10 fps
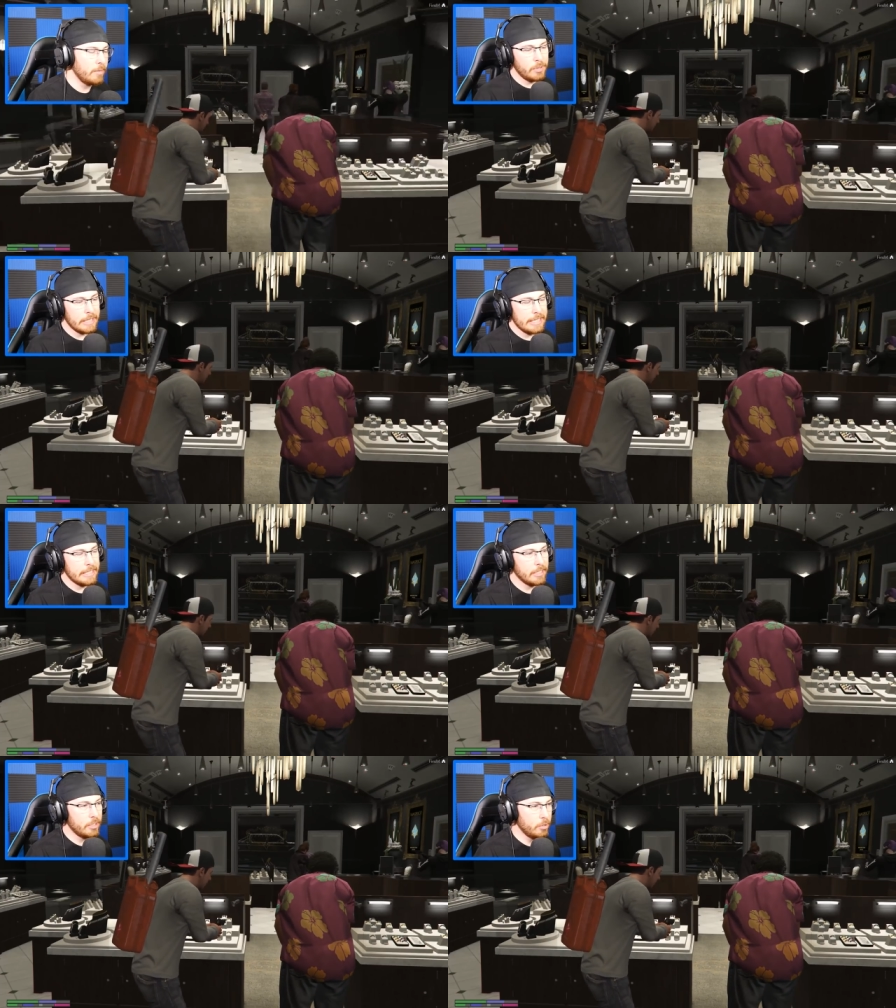It's really
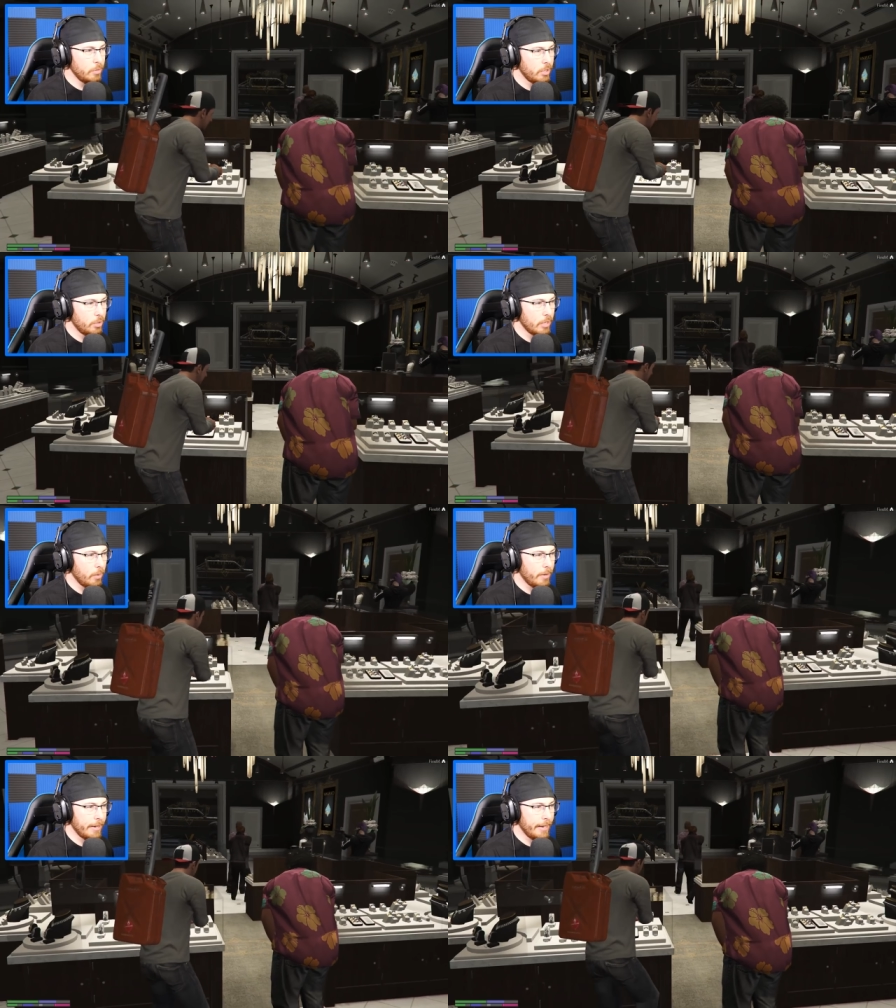easy to do. We should do
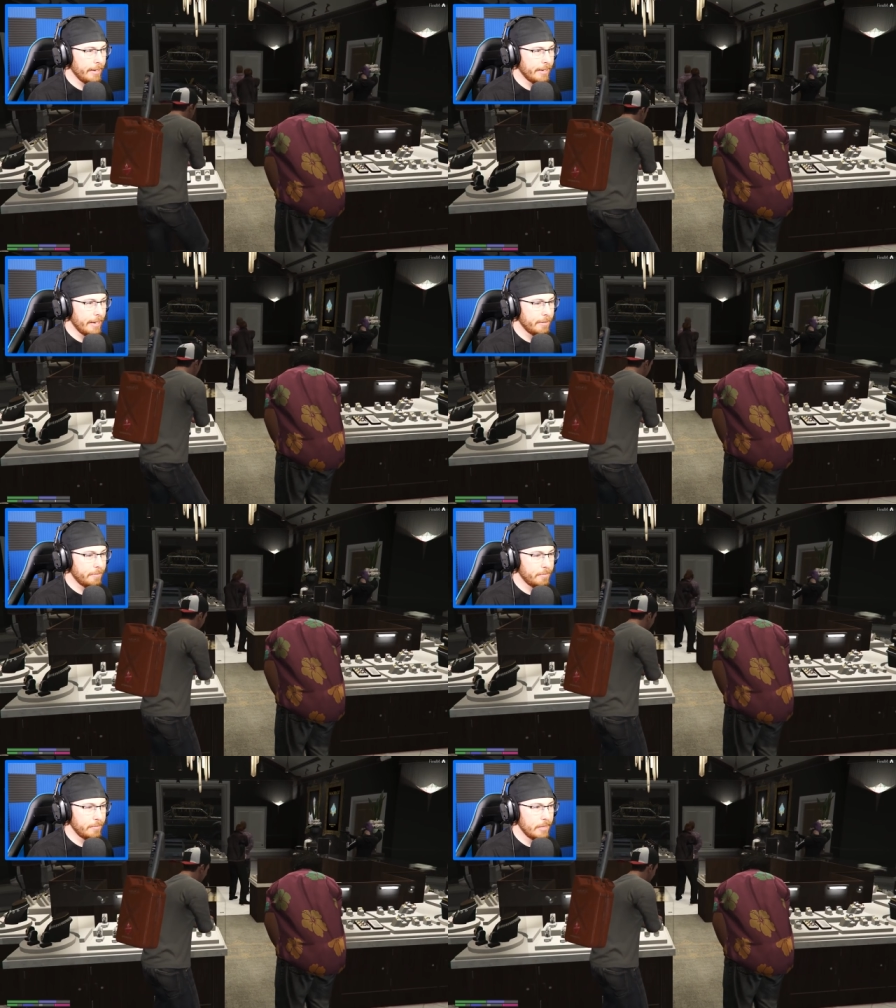that one day again.
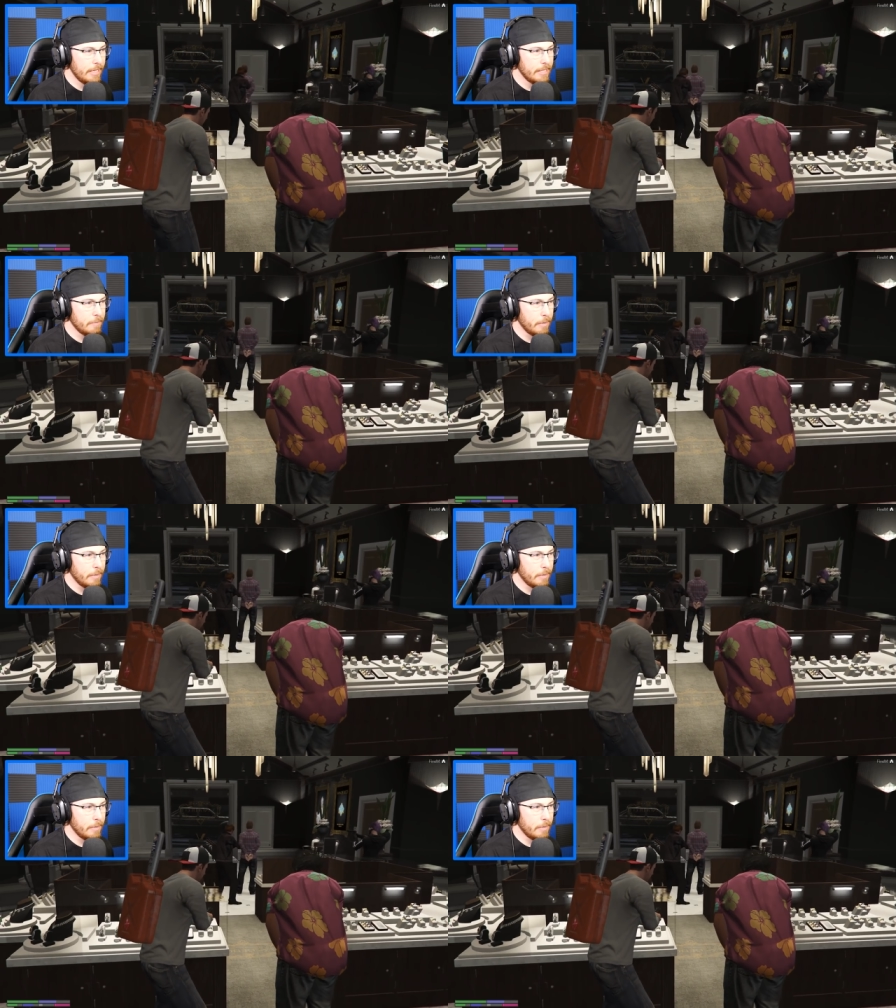Easy